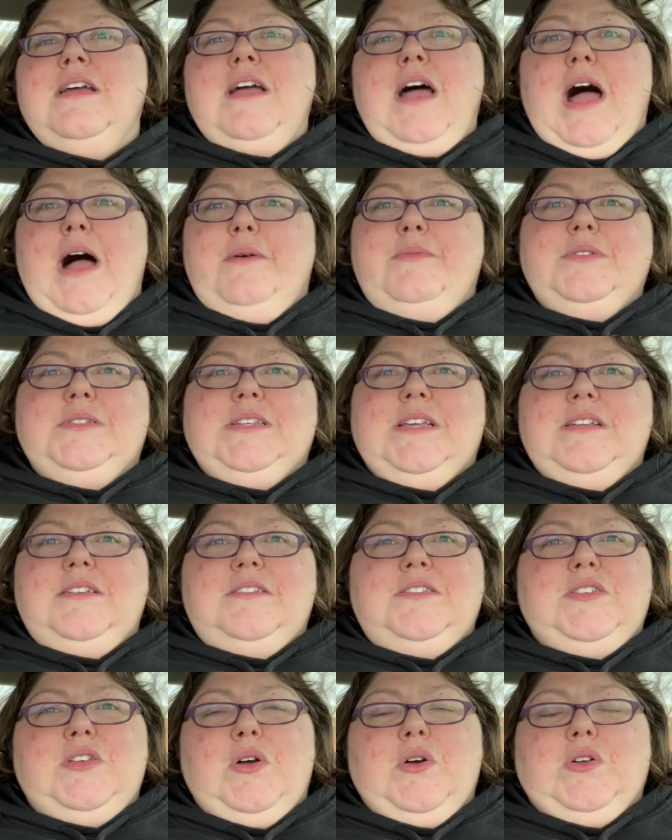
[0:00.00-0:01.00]
I was getting
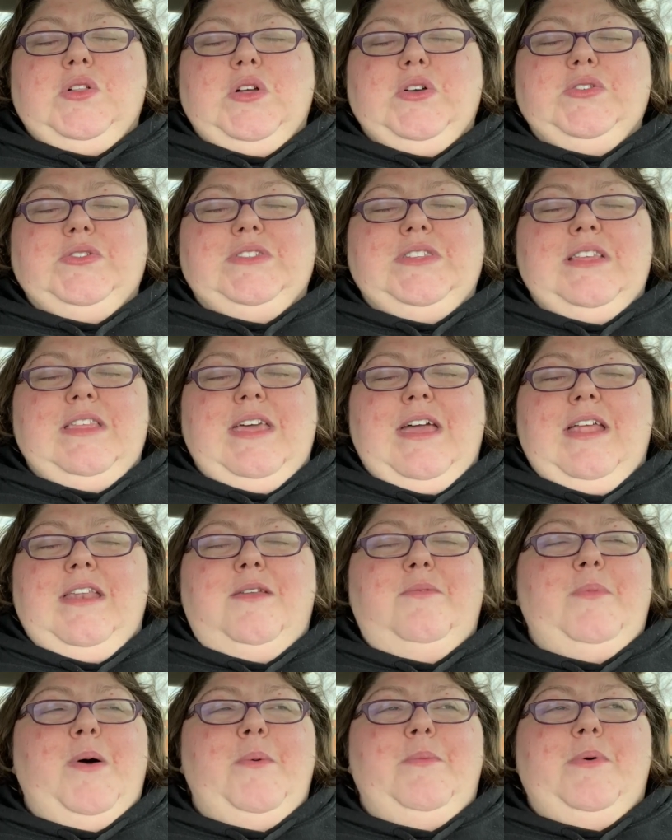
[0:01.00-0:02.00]
so close to the end
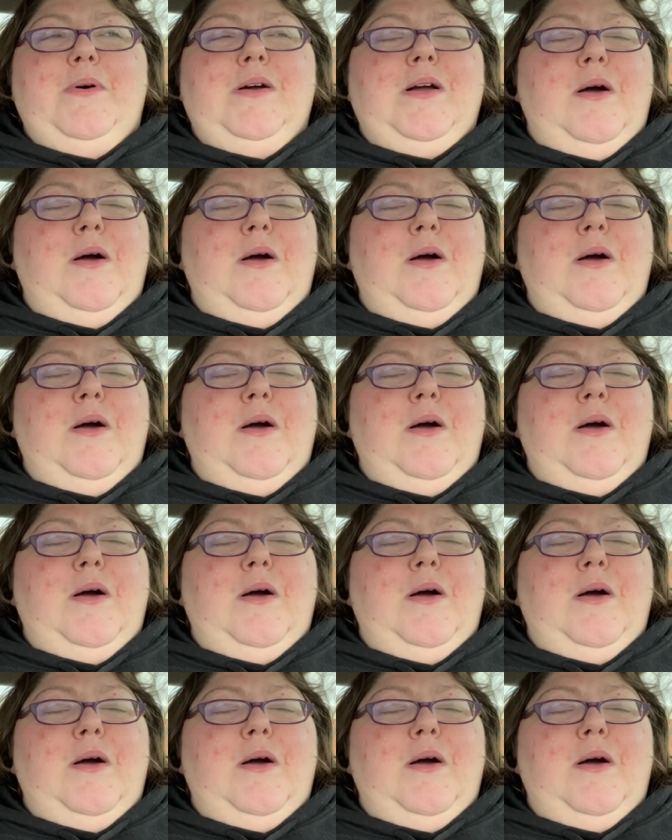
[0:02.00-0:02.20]
of my book.